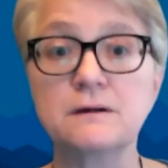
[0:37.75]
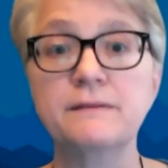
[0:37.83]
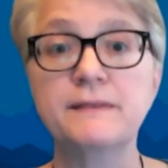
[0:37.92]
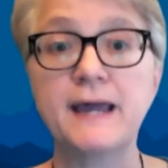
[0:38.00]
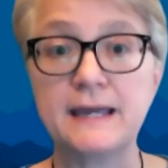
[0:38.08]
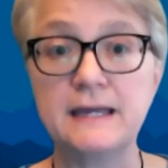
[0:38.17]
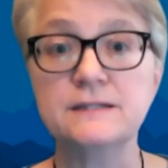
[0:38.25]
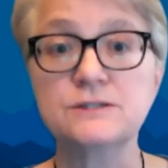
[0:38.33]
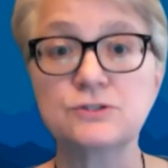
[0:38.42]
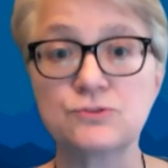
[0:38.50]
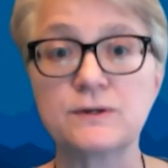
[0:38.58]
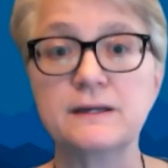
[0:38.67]
on that
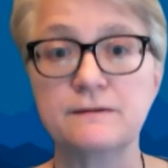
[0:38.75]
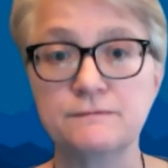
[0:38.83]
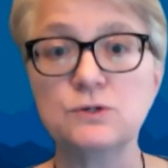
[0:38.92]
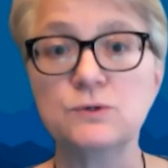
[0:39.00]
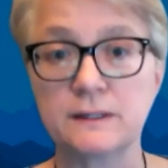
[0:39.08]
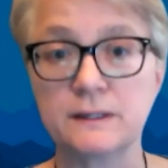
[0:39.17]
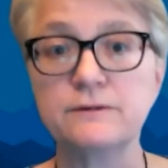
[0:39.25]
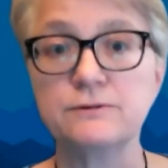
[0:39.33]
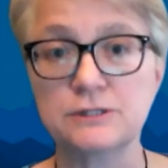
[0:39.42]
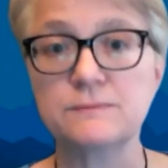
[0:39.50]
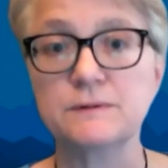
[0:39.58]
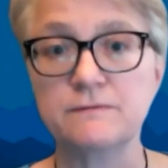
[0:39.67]
history of doing
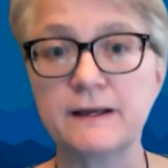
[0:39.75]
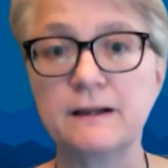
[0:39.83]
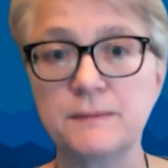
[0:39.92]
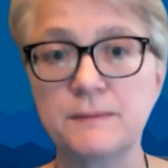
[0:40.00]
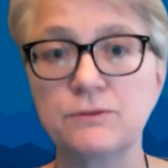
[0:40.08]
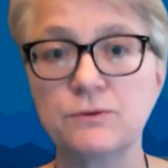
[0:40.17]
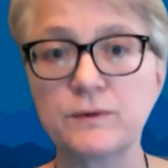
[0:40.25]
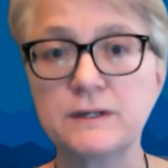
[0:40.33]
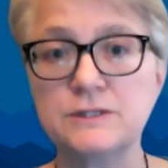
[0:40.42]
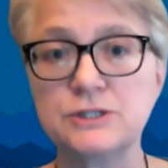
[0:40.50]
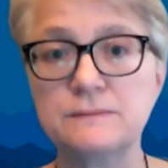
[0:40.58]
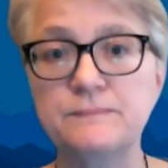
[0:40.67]
leadership development in the
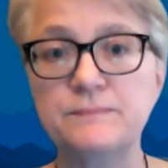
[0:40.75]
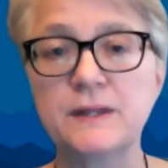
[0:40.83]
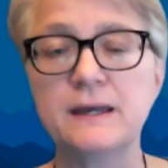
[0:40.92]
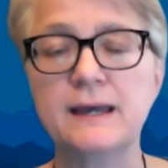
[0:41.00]
region.